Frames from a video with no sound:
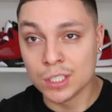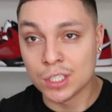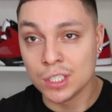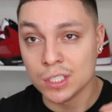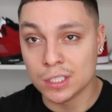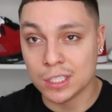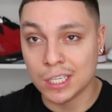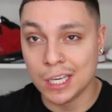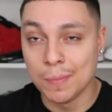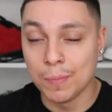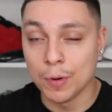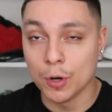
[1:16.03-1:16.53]

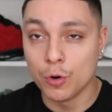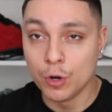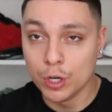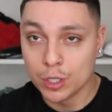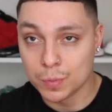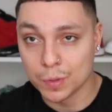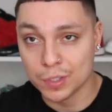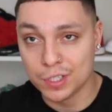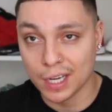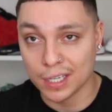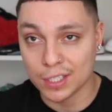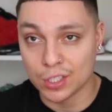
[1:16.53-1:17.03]
just keep a crease
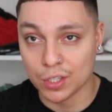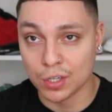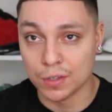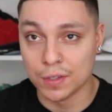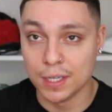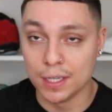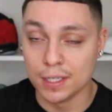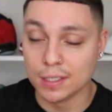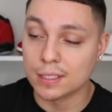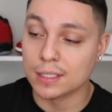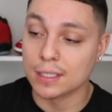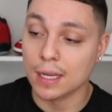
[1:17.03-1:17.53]
protector on
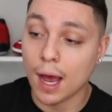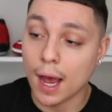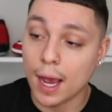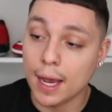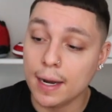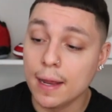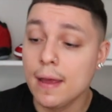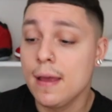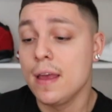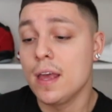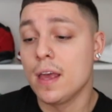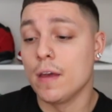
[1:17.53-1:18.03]
the
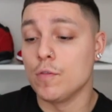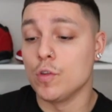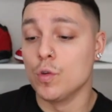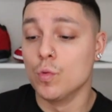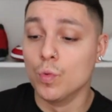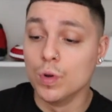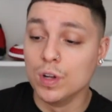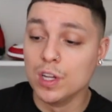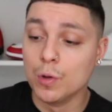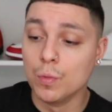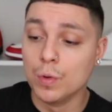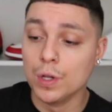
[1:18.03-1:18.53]
inside if you're
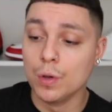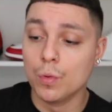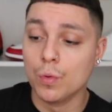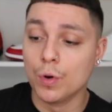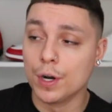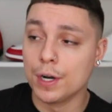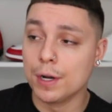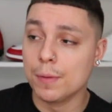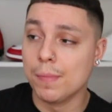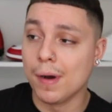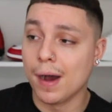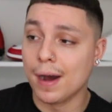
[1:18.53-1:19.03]
really, really
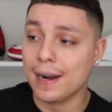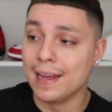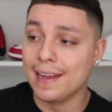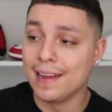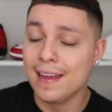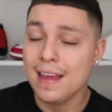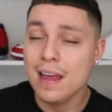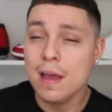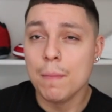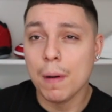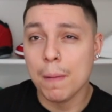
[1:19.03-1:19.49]
worried about it.